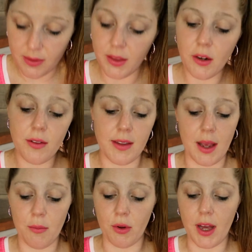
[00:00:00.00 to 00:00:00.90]
Little
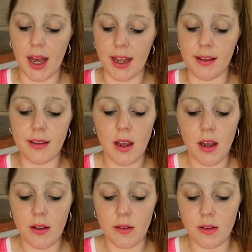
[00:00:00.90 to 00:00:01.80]
sample, guys.
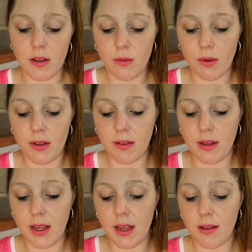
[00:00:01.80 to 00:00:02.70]
So this was
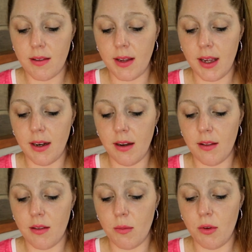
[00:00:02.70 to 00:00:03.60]
the Skin
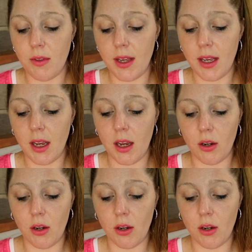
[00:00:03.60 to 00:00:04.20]
Smoothing